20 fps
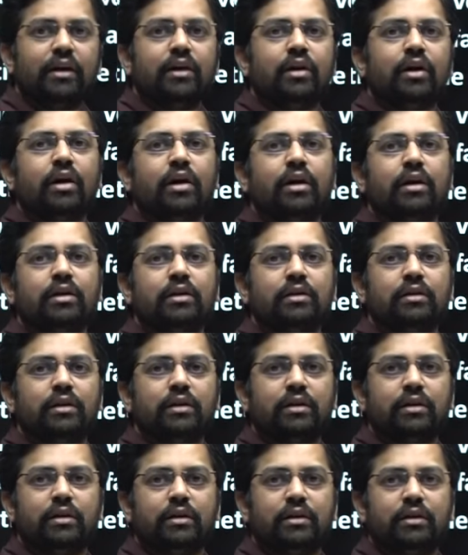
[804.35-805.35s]
uh,
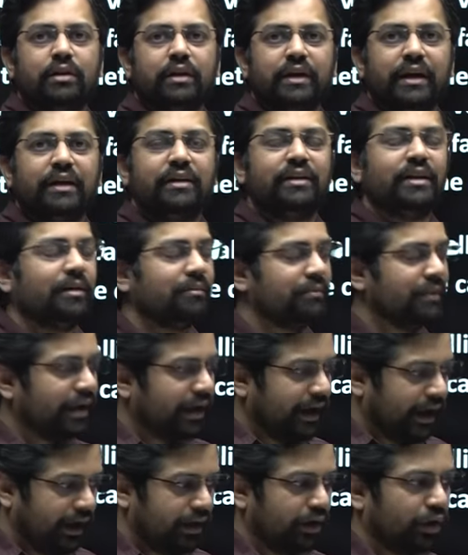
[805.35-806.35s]
uh, read them
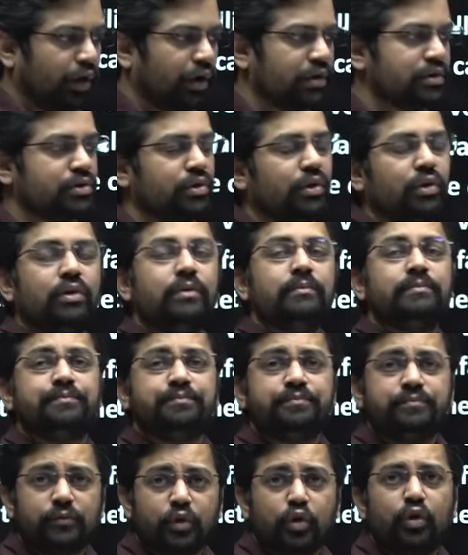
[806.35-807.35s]
and also
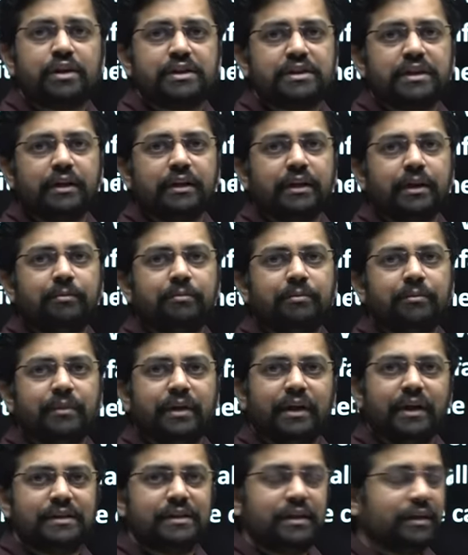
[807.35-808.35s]
question them,
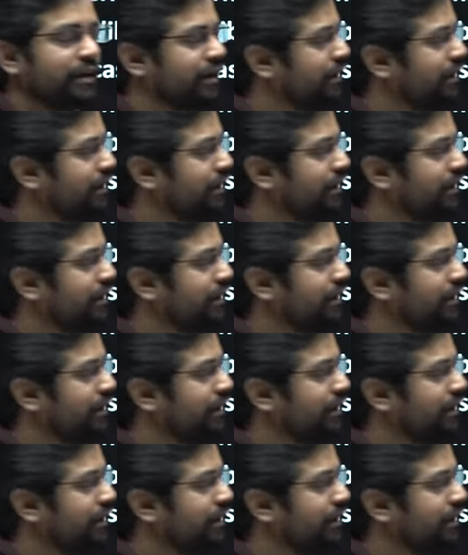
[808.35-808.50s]
isn't